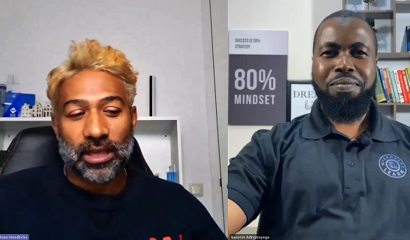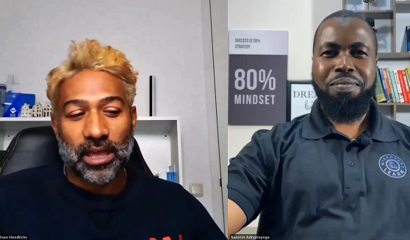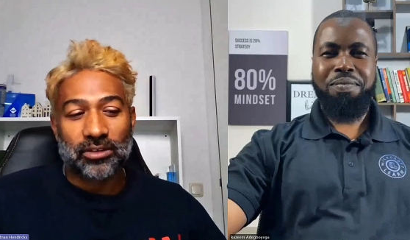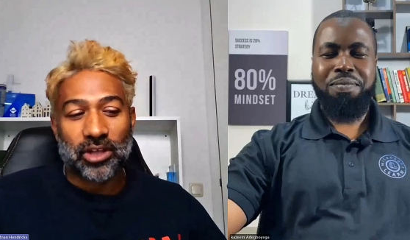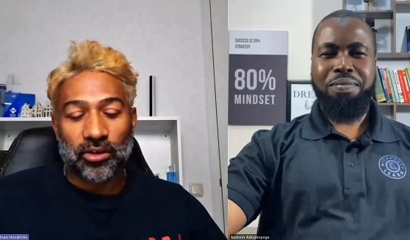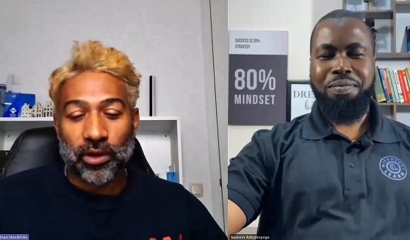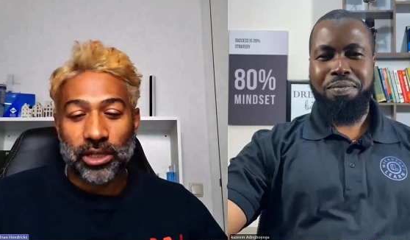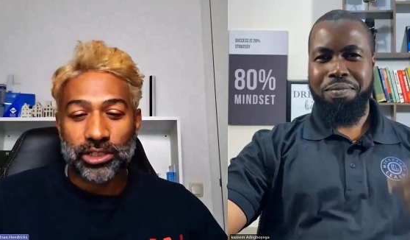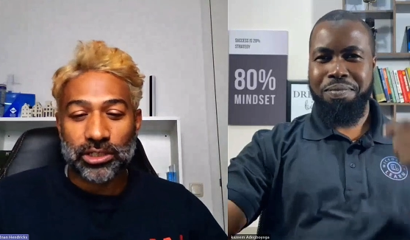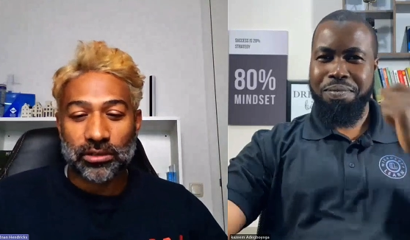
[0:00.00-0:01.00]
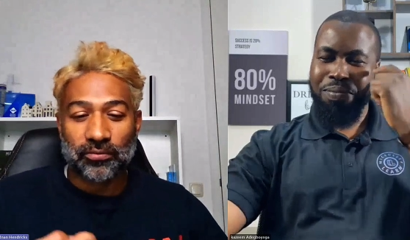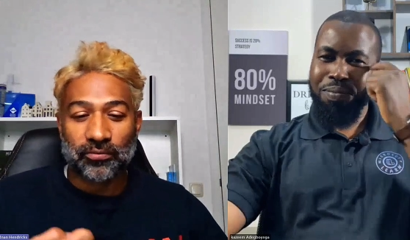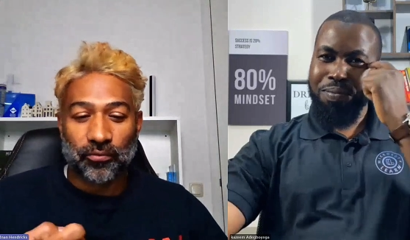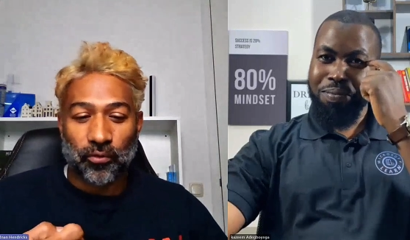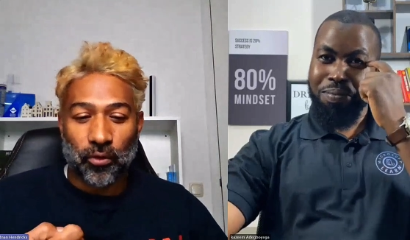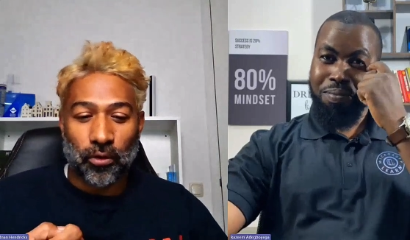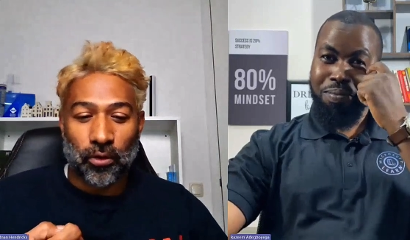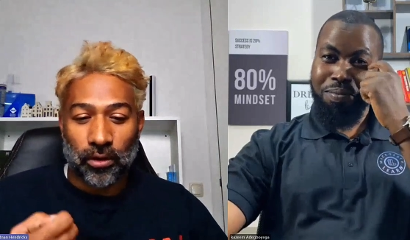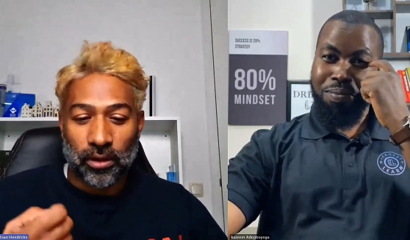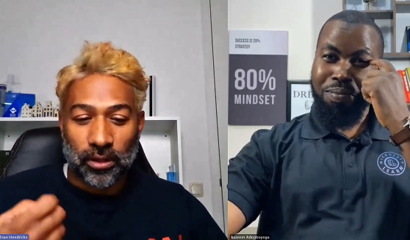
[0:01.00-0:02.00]
Speaker 1: and direction
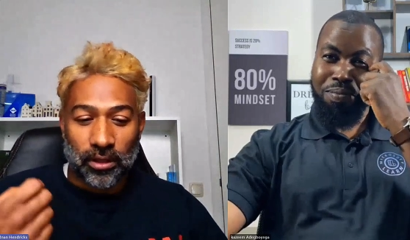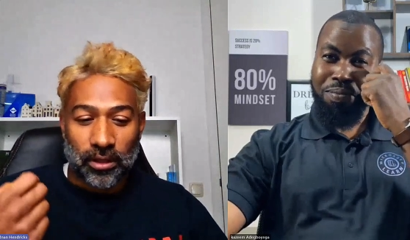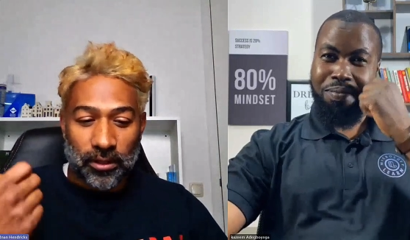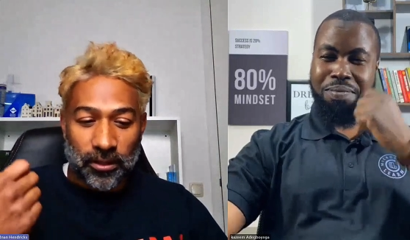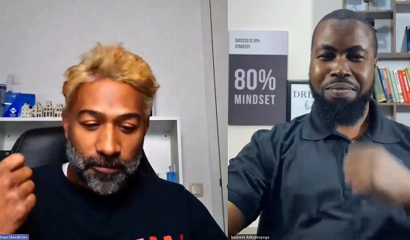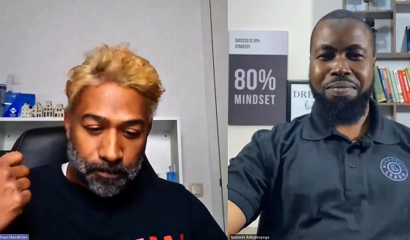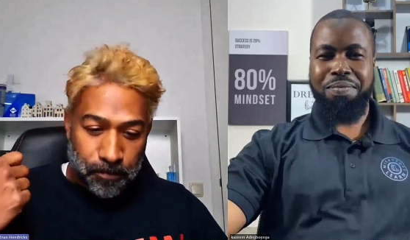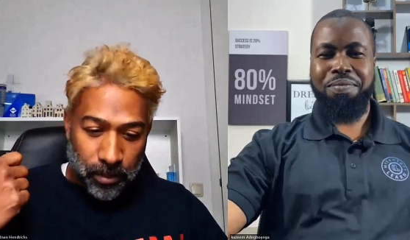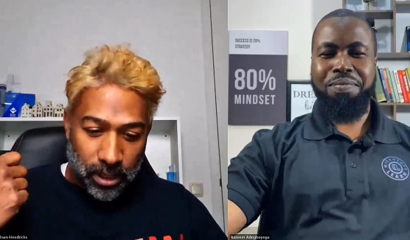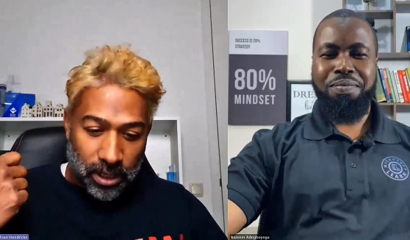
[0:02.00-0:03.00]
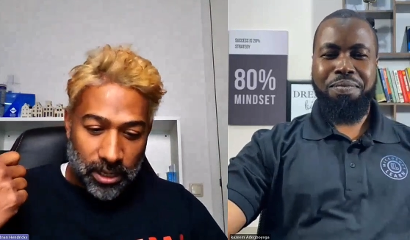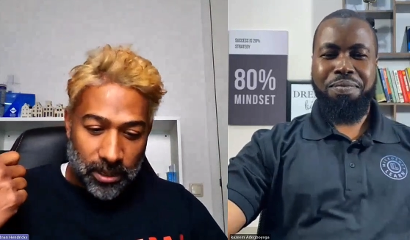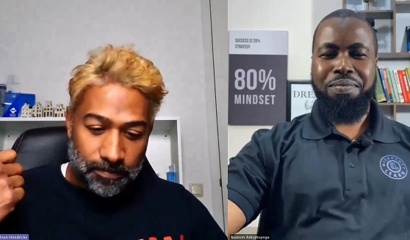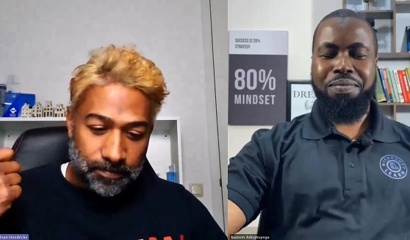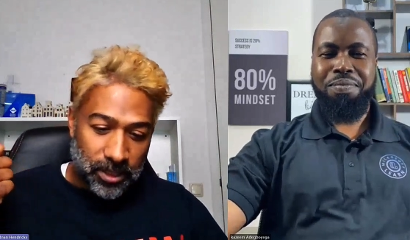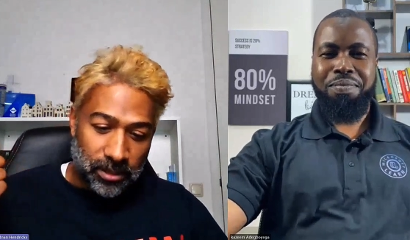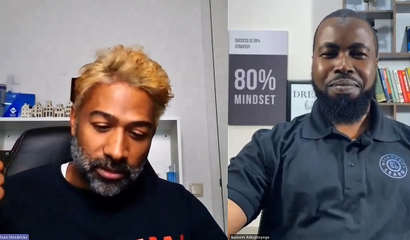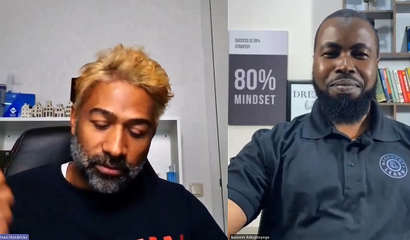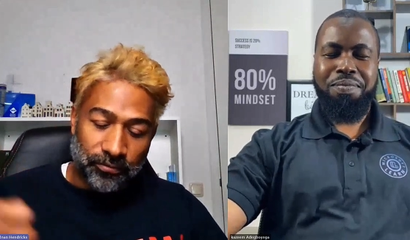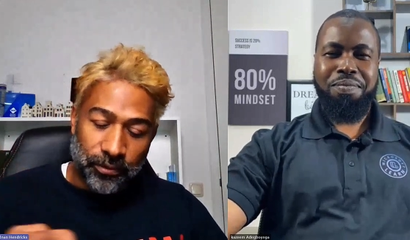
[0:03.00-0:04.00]
for um, you
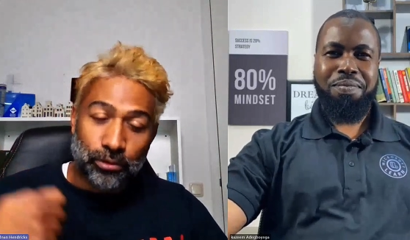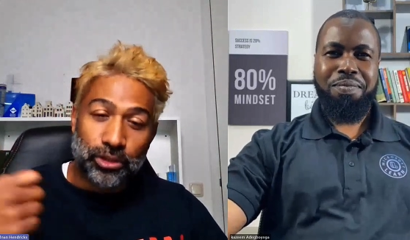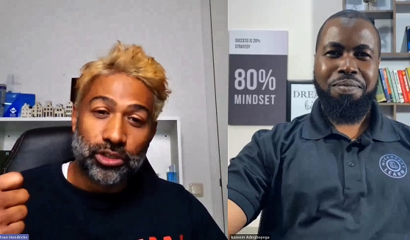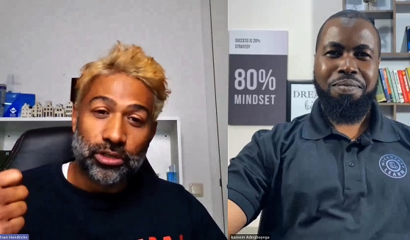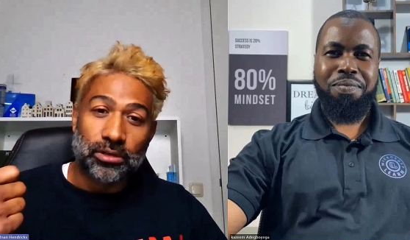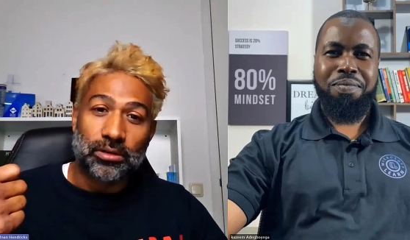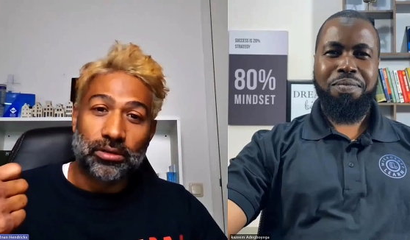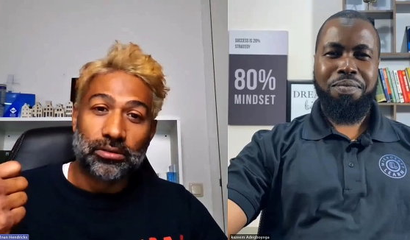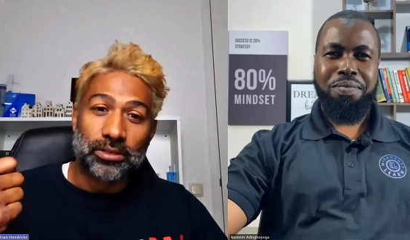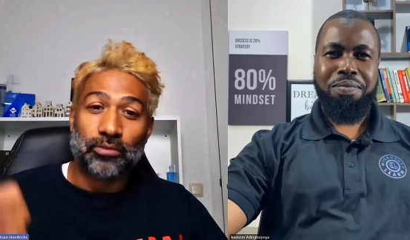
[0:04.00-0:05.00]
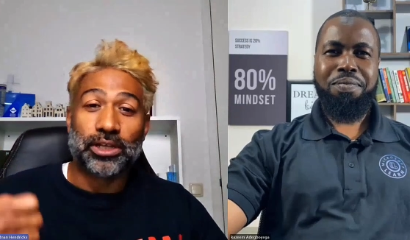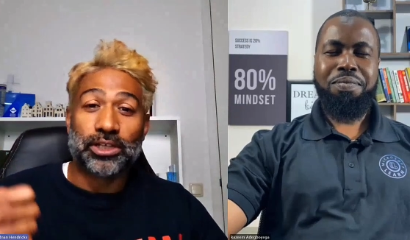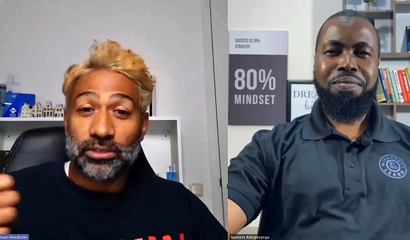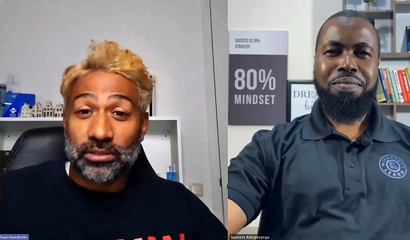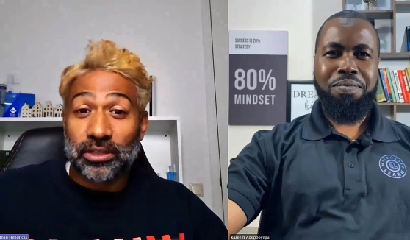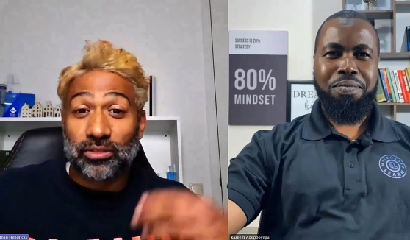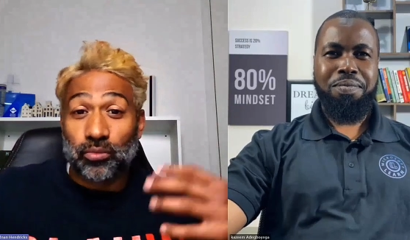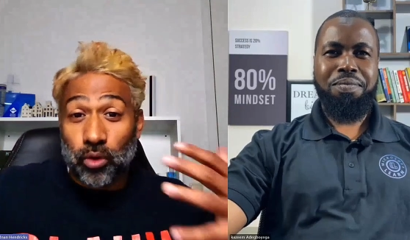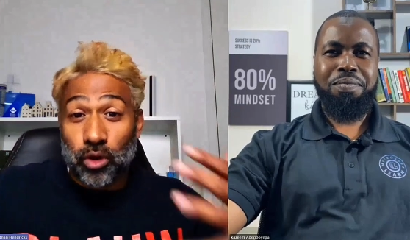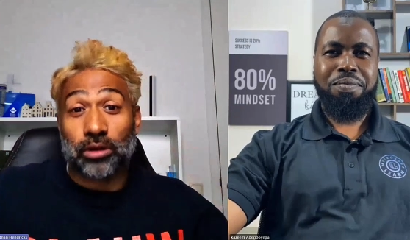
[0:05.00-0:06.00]
know the future direction that the
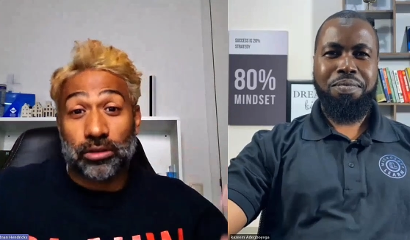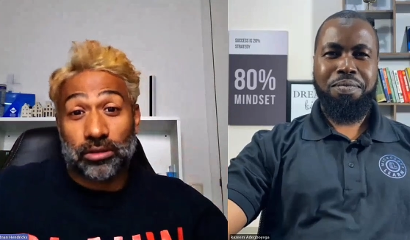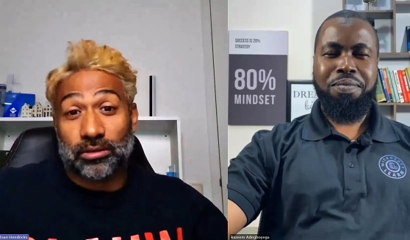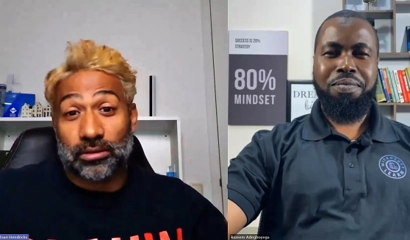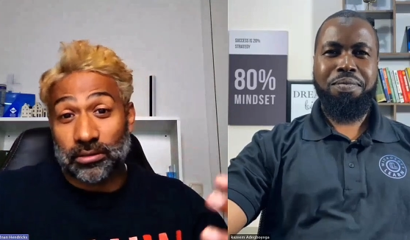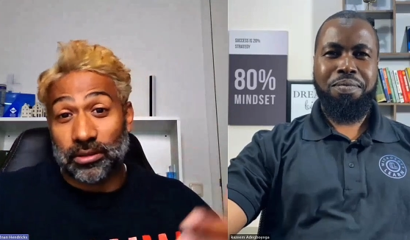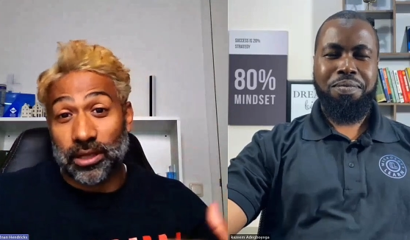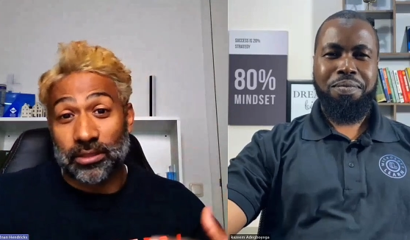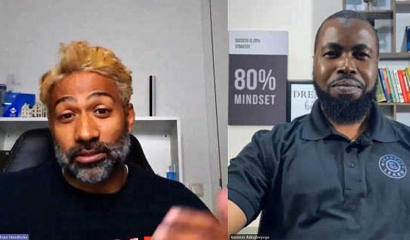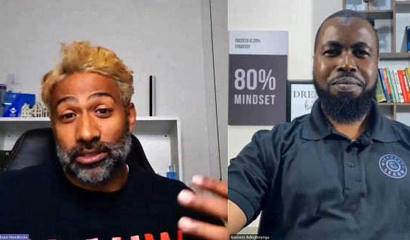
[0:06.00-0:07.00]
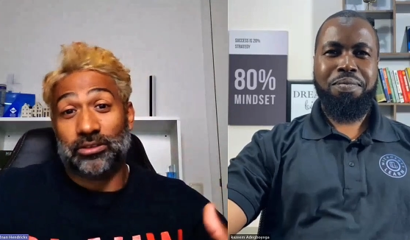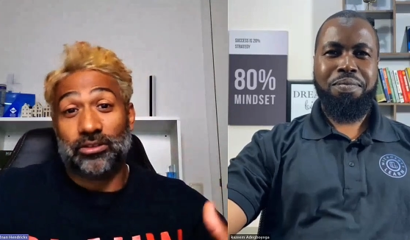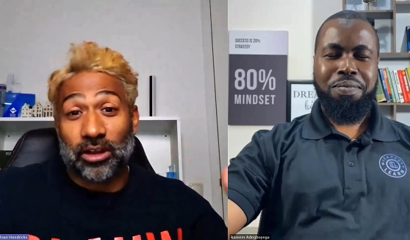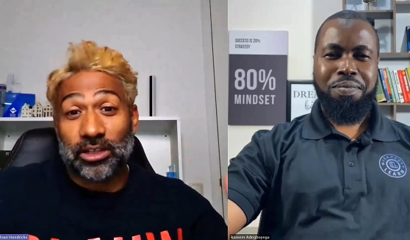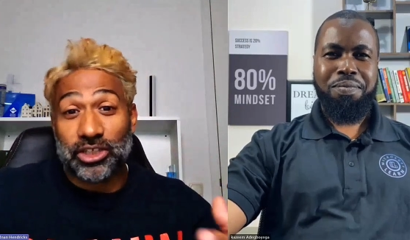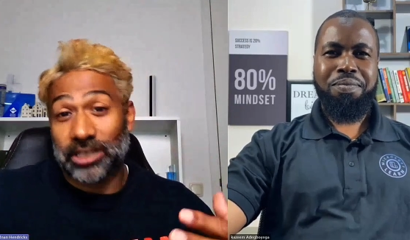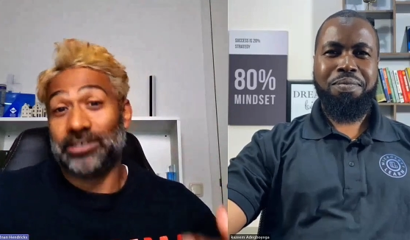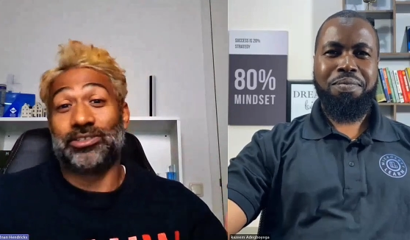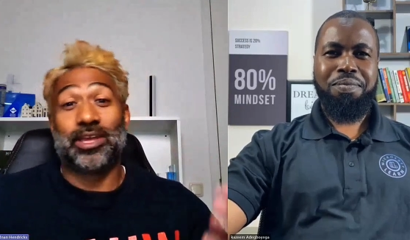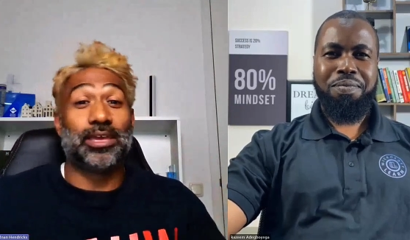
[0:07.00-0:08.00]
work and the technology
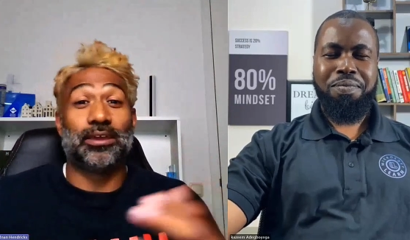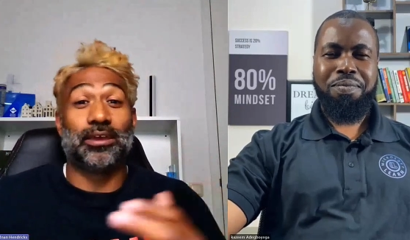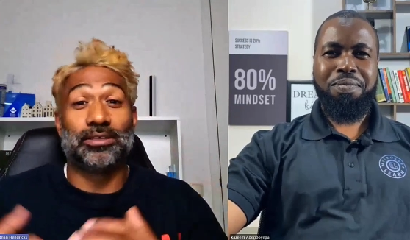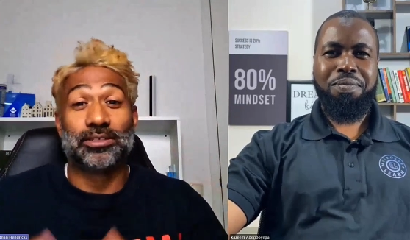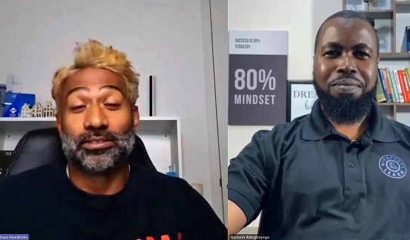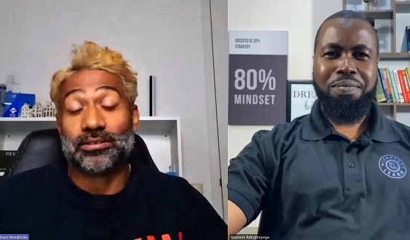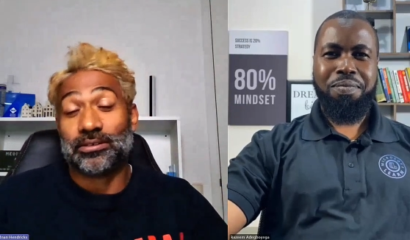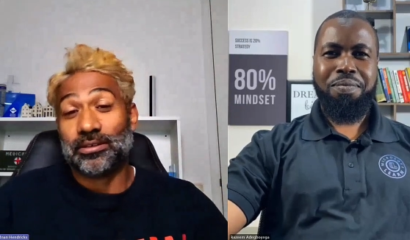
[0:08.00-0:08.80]
is taking us.